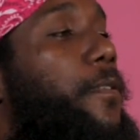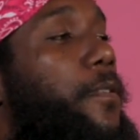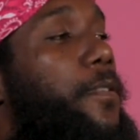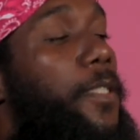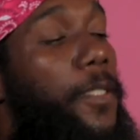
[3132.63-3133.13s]

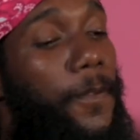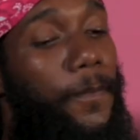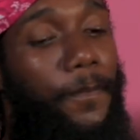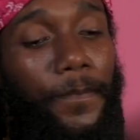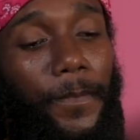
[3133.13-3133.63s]
See,
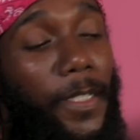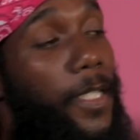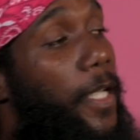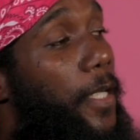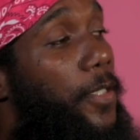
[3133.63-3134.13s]
I
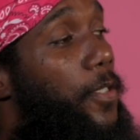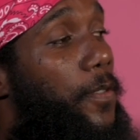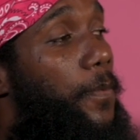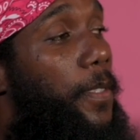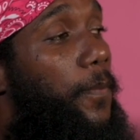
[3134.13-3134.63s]
can't
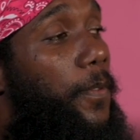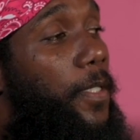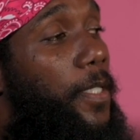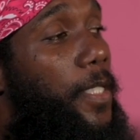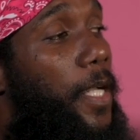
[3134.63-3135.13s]
trust people
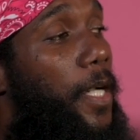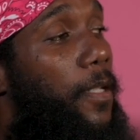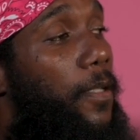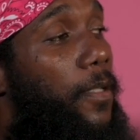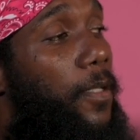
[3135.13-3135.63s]
now at all.